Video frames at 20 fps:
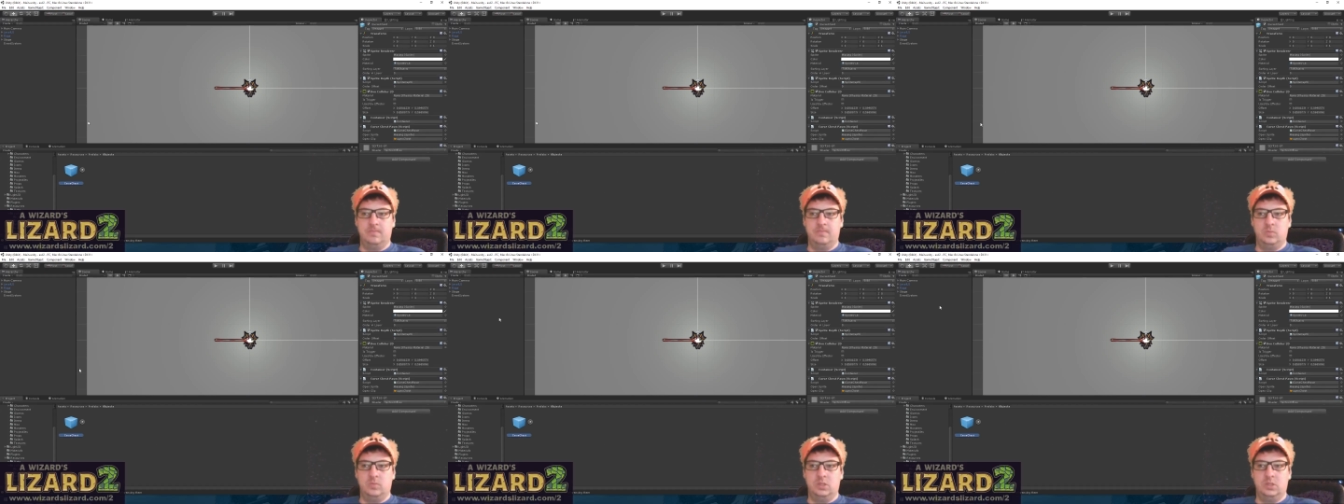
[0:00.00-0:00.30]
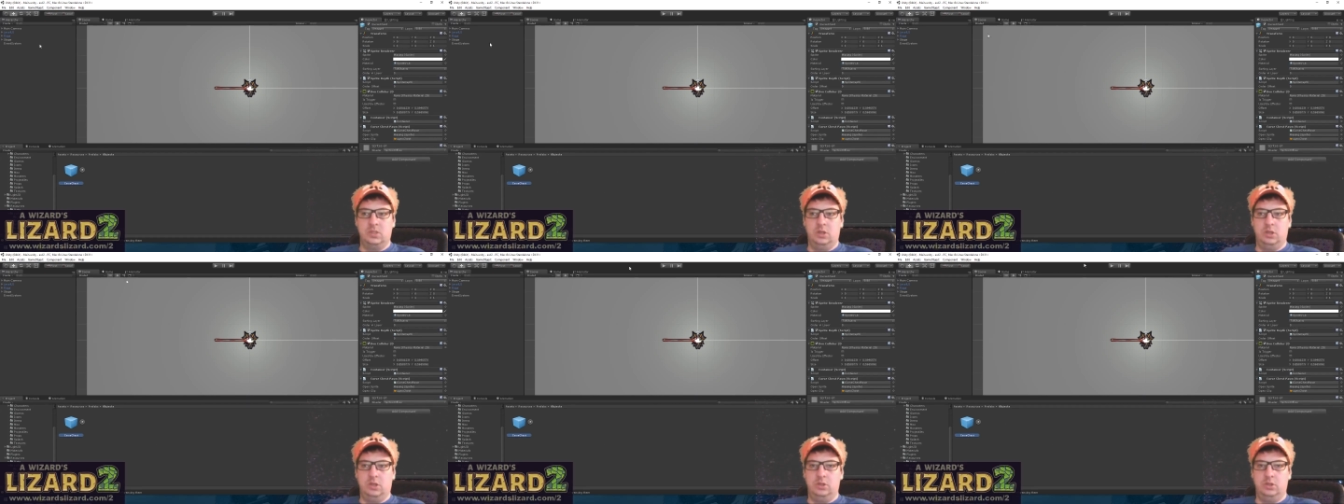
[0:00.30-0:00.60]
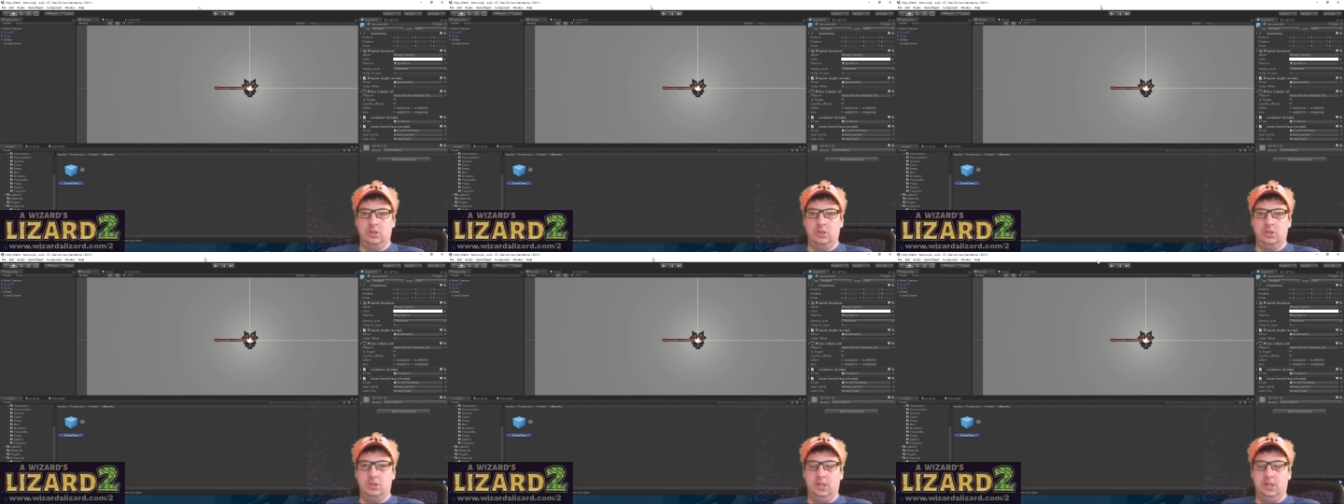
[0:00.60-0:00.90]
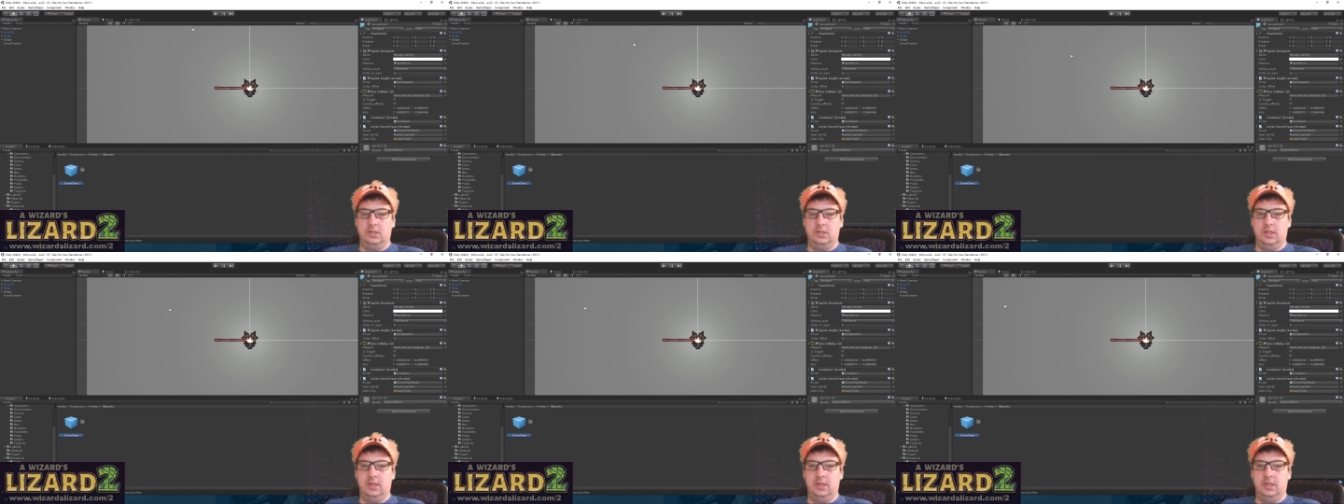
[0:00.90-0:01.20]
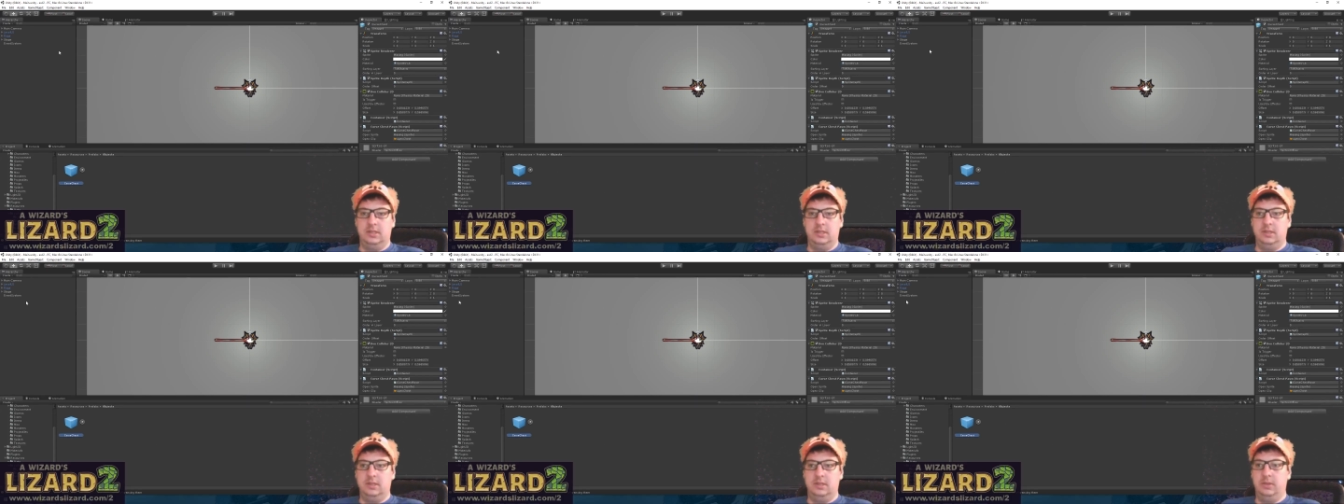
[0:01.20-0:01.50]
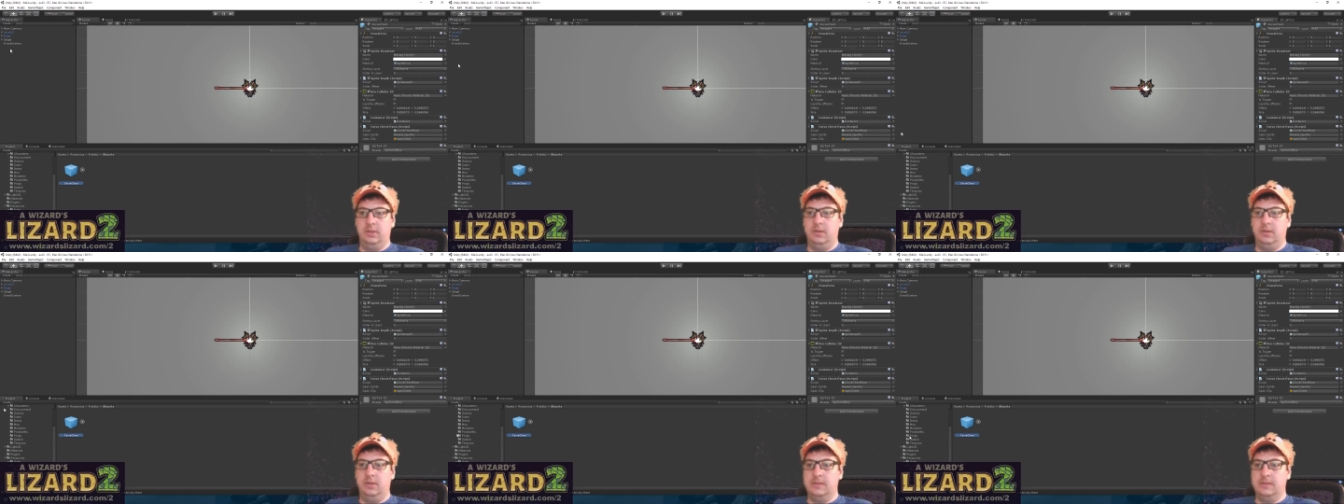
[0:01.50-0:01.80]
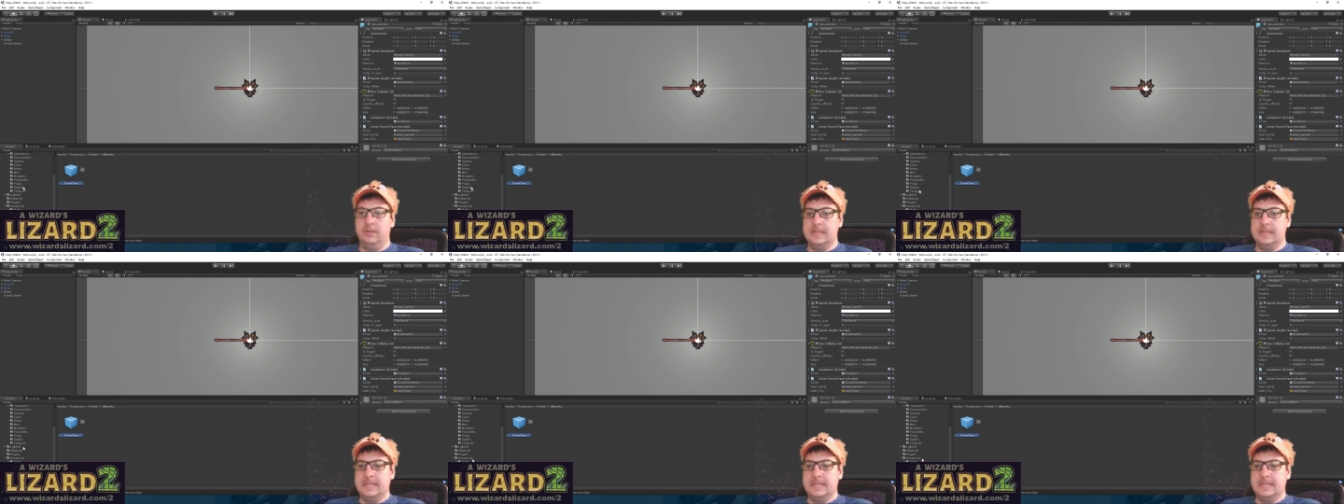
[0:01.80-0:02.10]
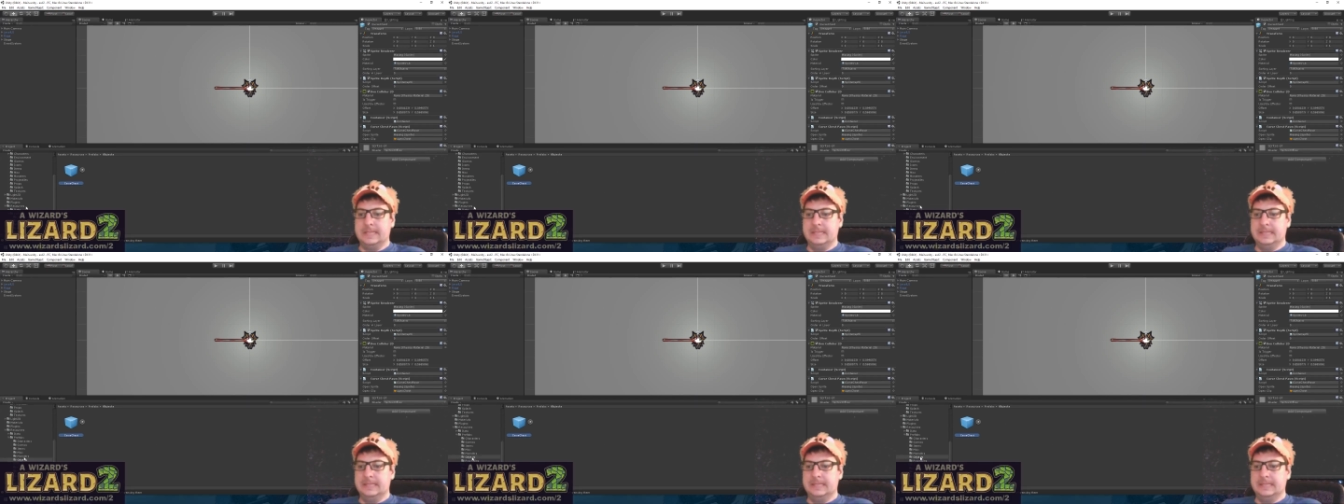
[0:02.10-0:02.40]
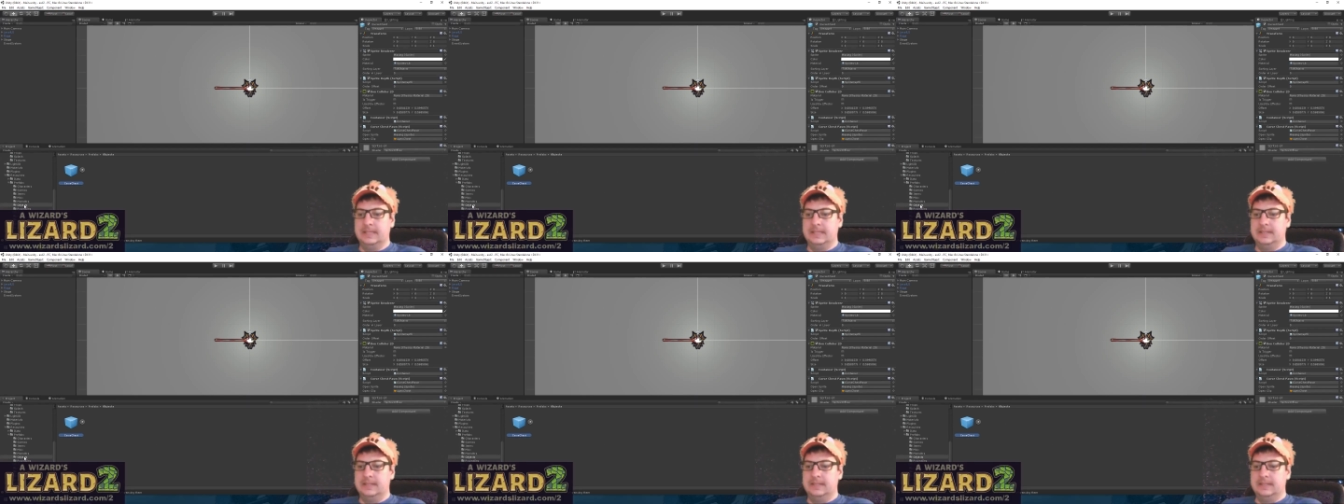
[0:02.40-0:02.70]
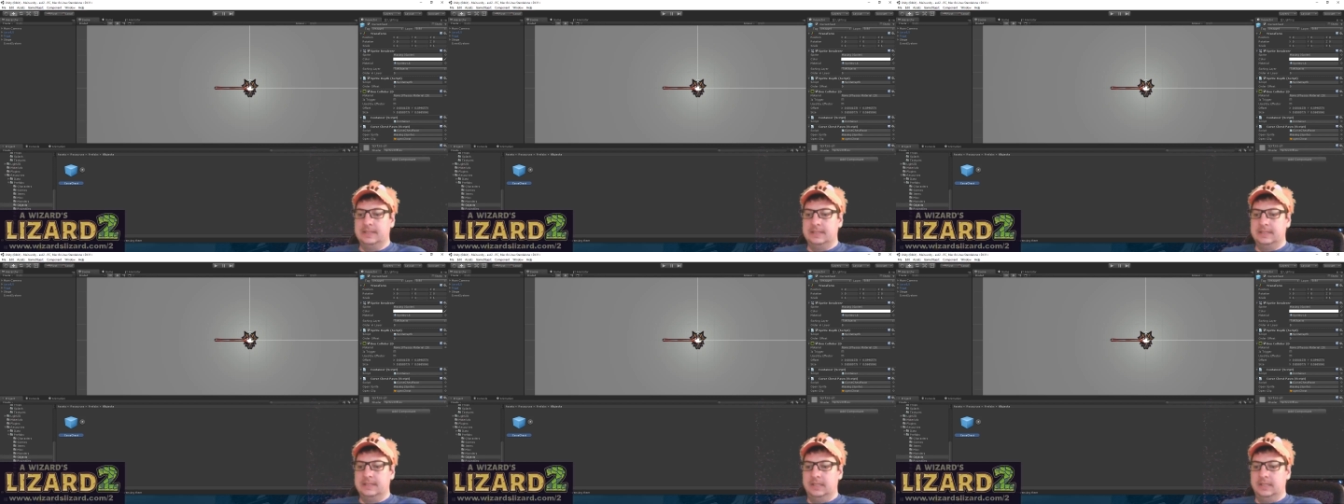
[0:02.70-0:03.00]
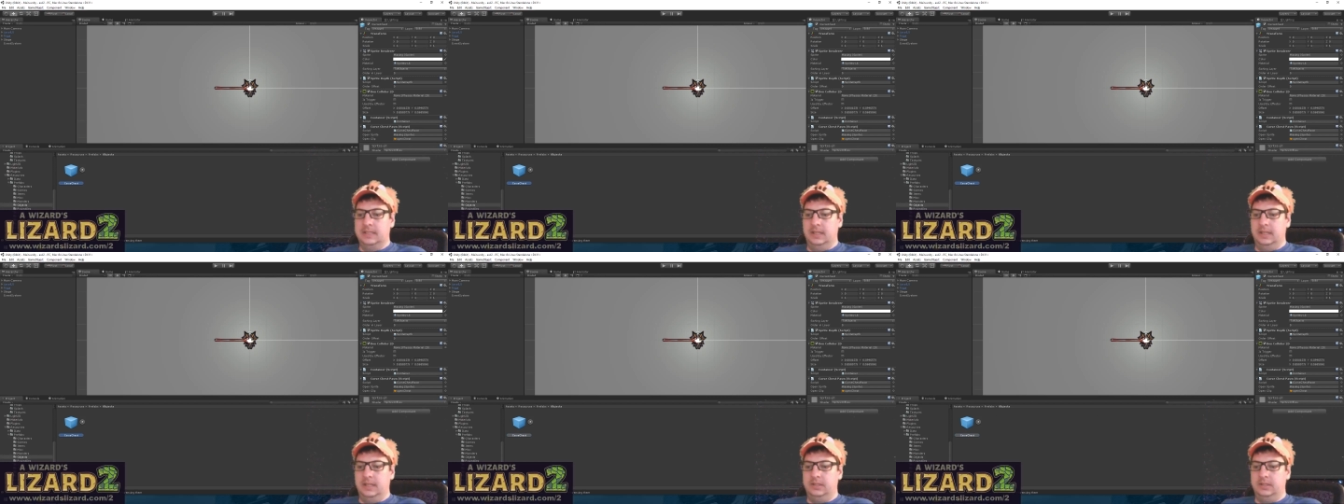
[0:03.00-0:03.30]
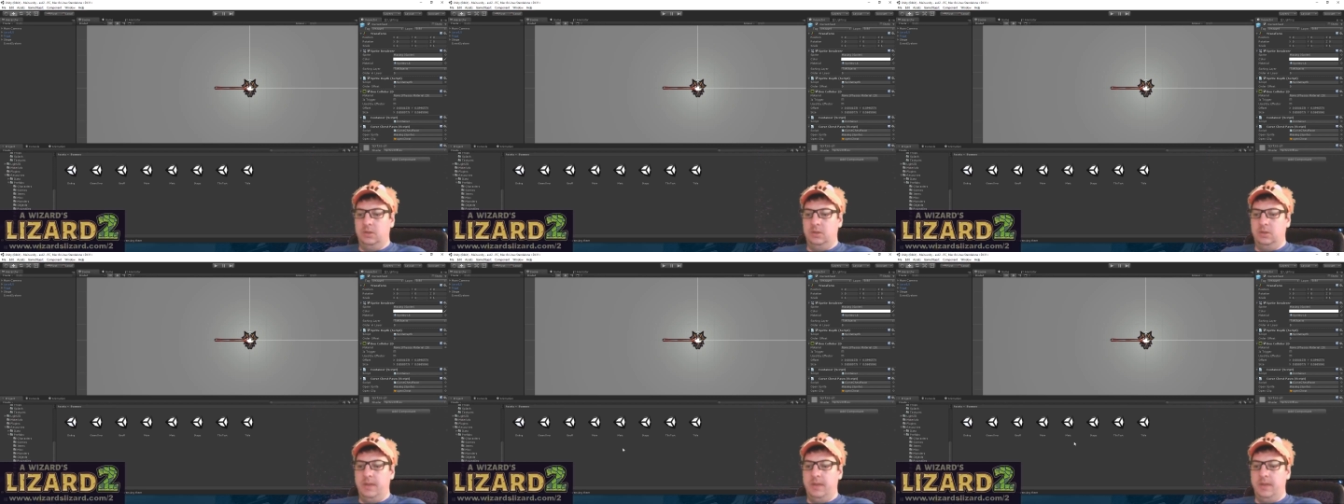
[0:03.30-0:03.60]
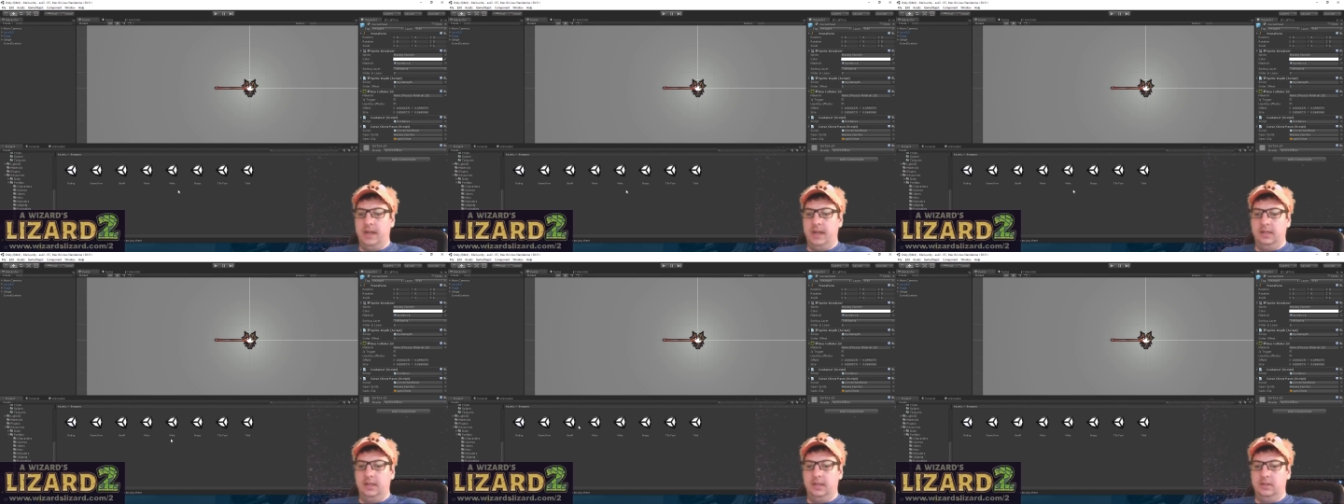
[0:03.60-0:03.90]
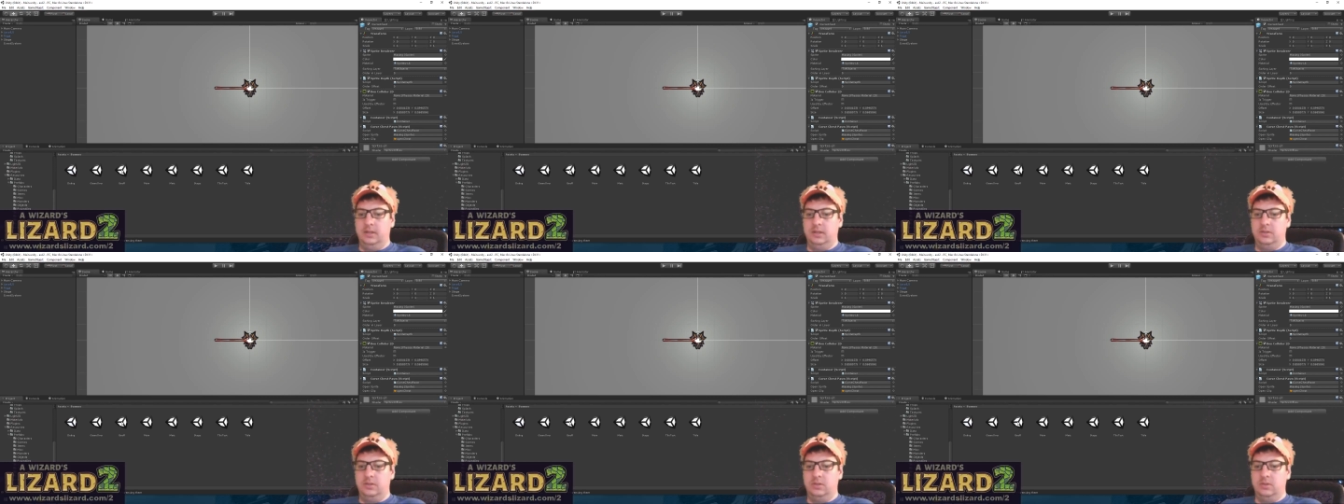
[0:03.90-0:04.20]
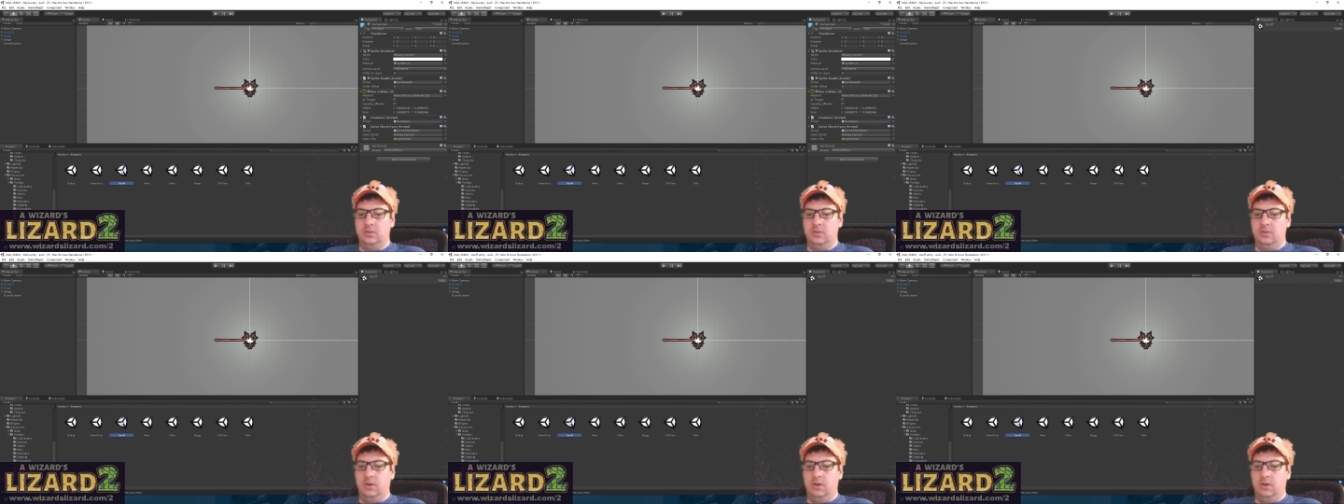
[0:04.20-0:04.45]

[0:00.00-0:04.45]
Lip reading: Curse chest, yes, there we go. Let's go back into